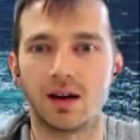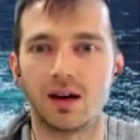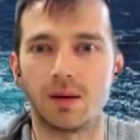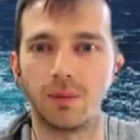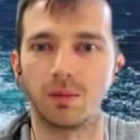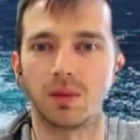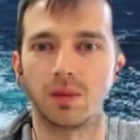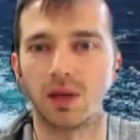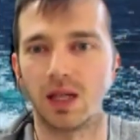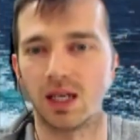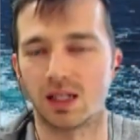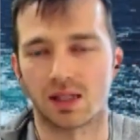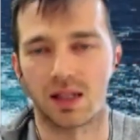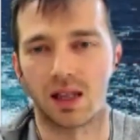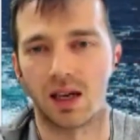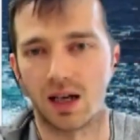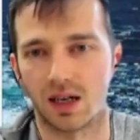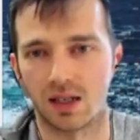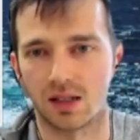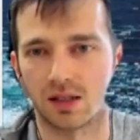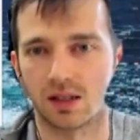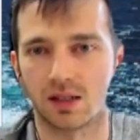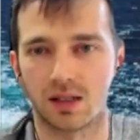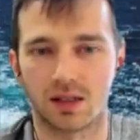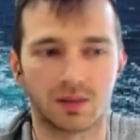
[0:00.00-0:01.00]
gets
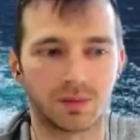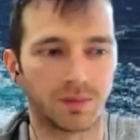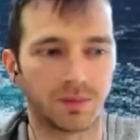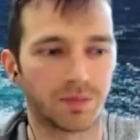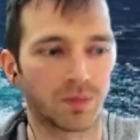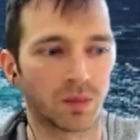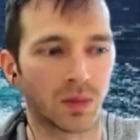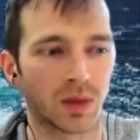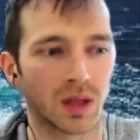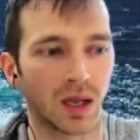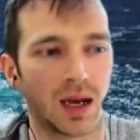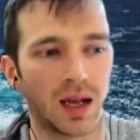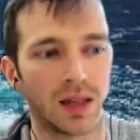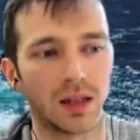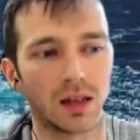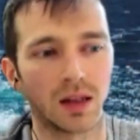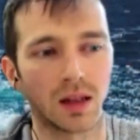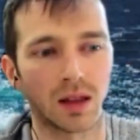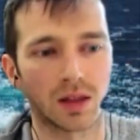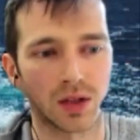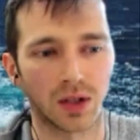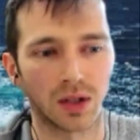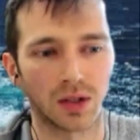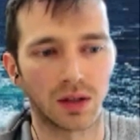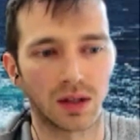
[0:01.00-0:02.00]
lost. And then
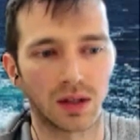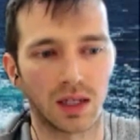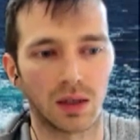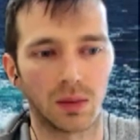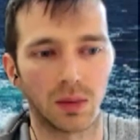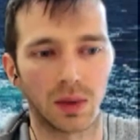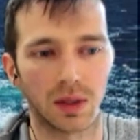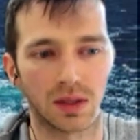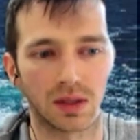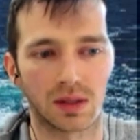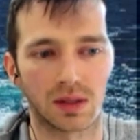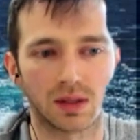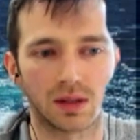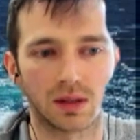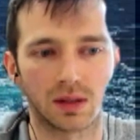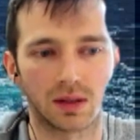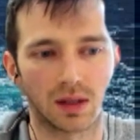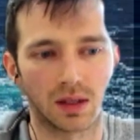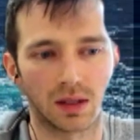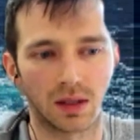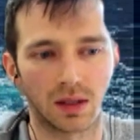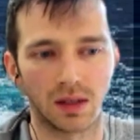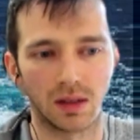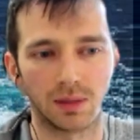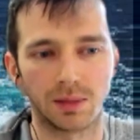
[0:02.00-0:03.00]
the third thing was
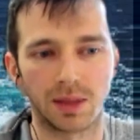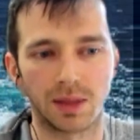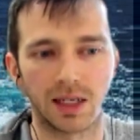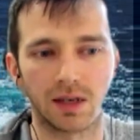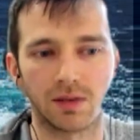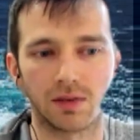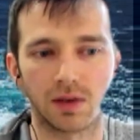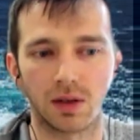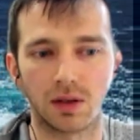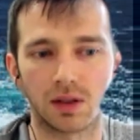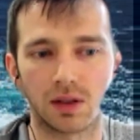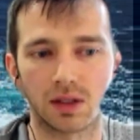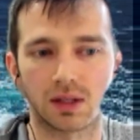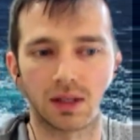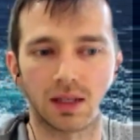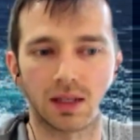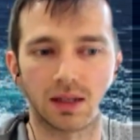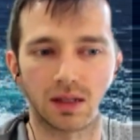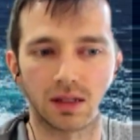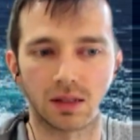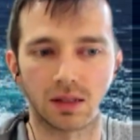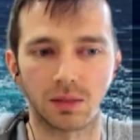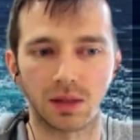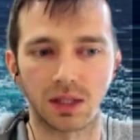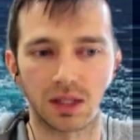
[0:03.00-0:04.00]
that you might have noticed that
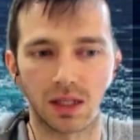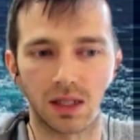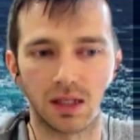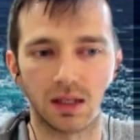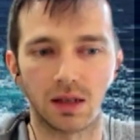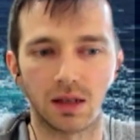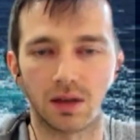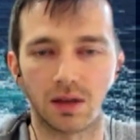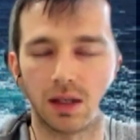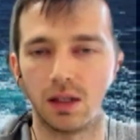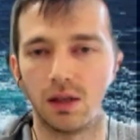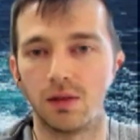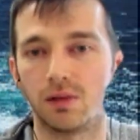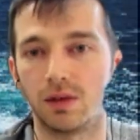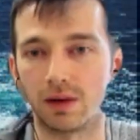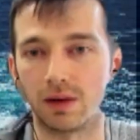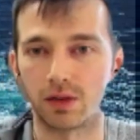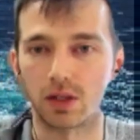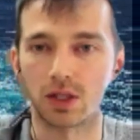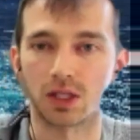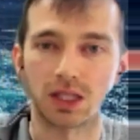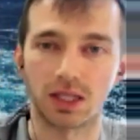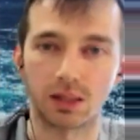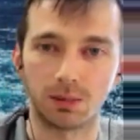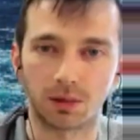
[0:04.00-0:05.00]
this mosquito that you've
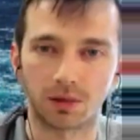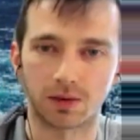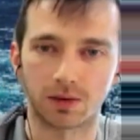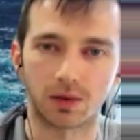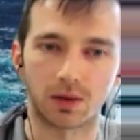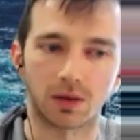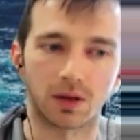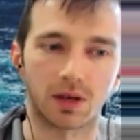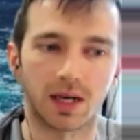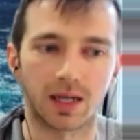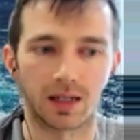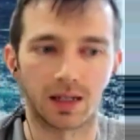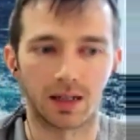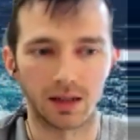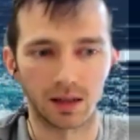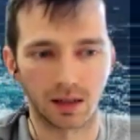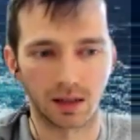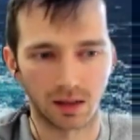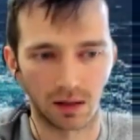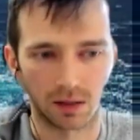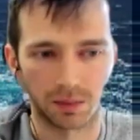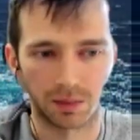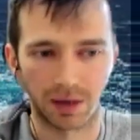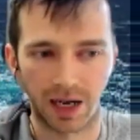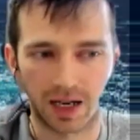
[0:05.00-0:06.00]
never seen before had a
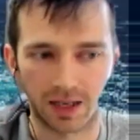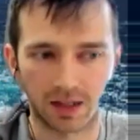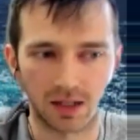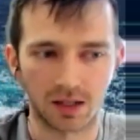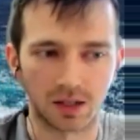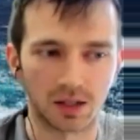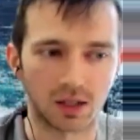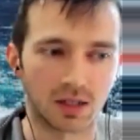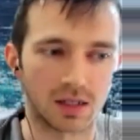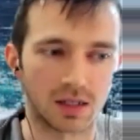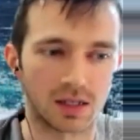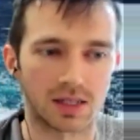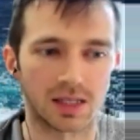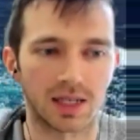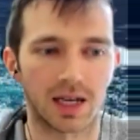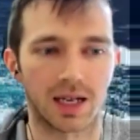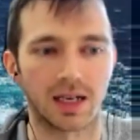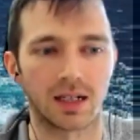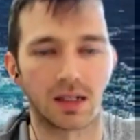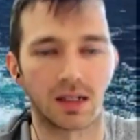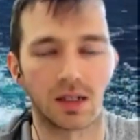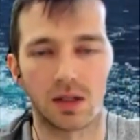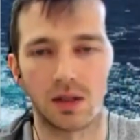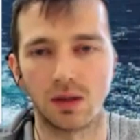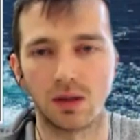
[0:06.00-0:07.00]
little pathogen inside
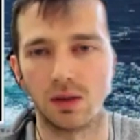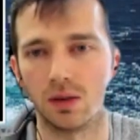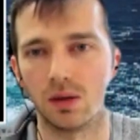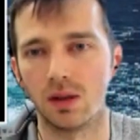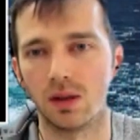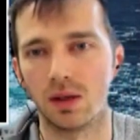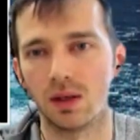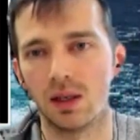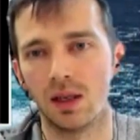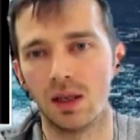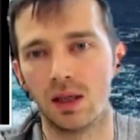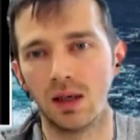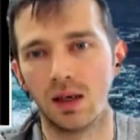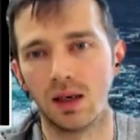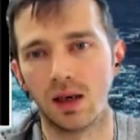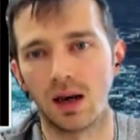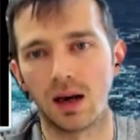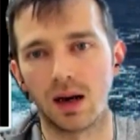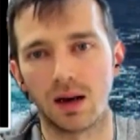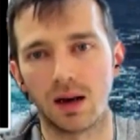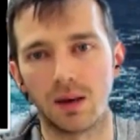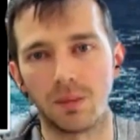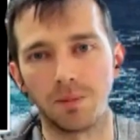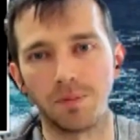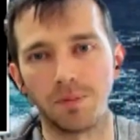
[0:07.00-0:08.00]
it too.
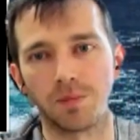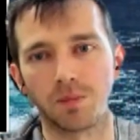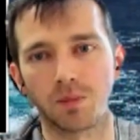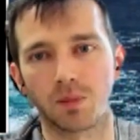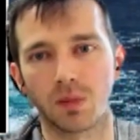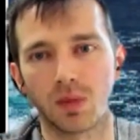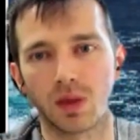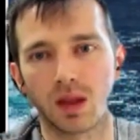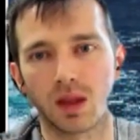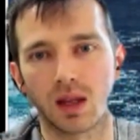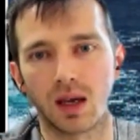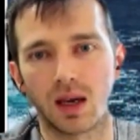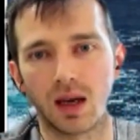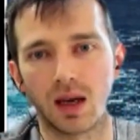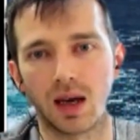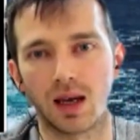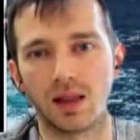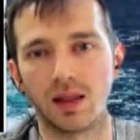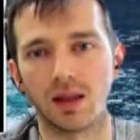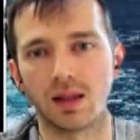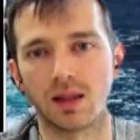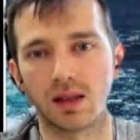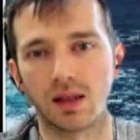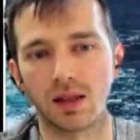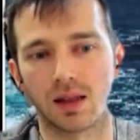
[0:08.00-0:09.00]

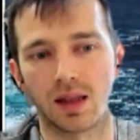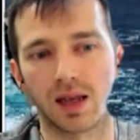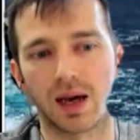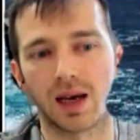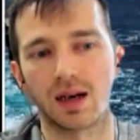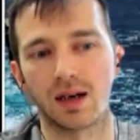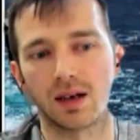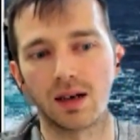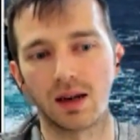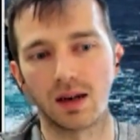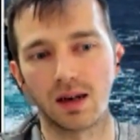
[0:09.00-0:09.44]
And that